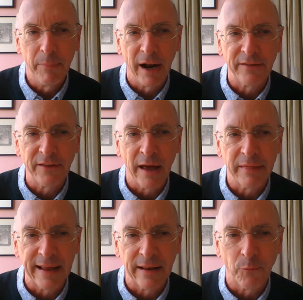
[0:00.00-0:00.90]
But I
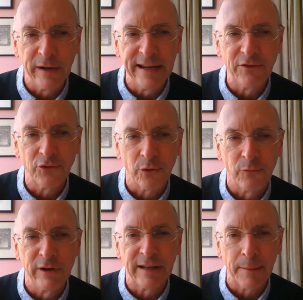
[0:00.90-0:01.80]
think we need to sort
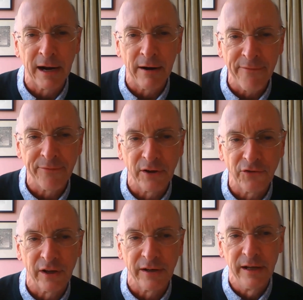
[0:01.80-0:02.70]
of redouble our
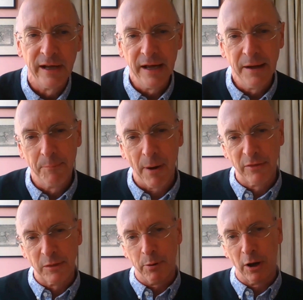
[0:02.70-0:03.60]
efforts at
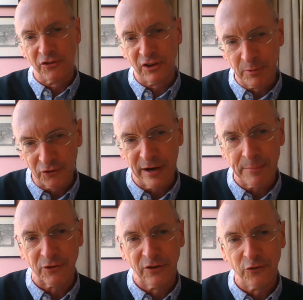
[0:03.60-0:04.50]
both the policy
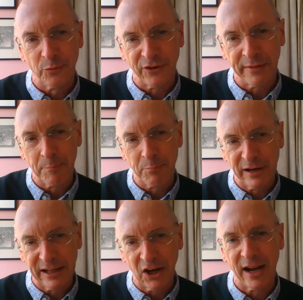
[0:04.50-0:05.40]
prescriptions, think are
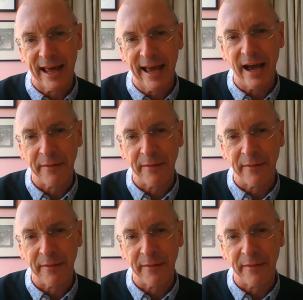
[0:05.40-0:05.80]
pretty clear.